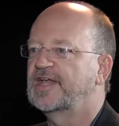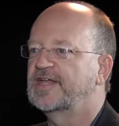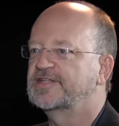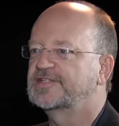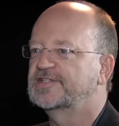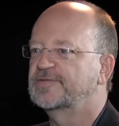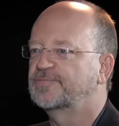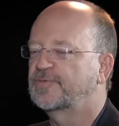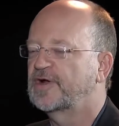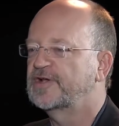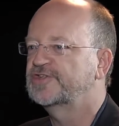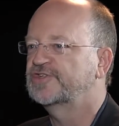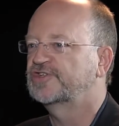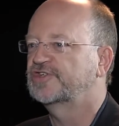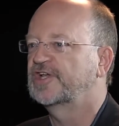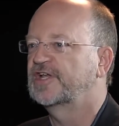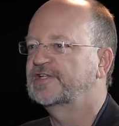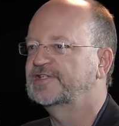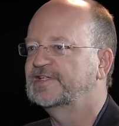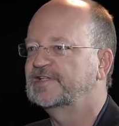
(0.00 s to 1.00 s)
as the price
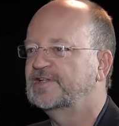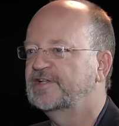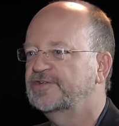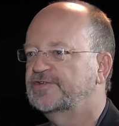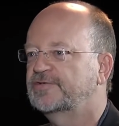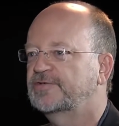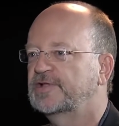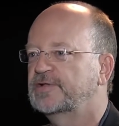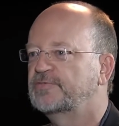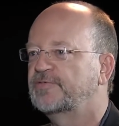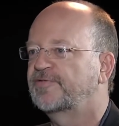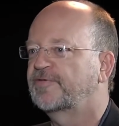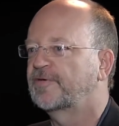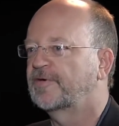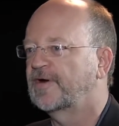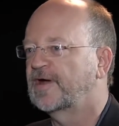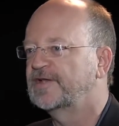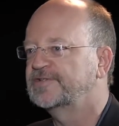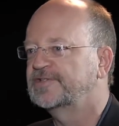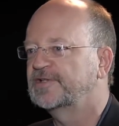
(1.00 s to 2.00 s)
changed literally
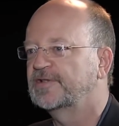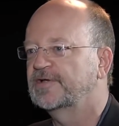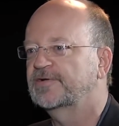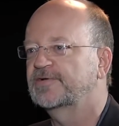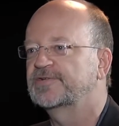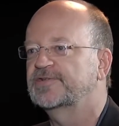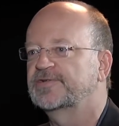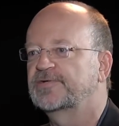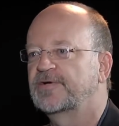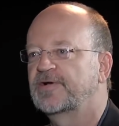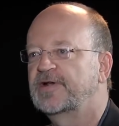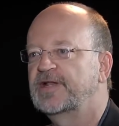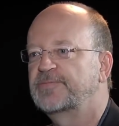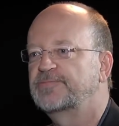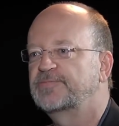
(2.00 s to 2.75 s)
before our eyes in the liquor store on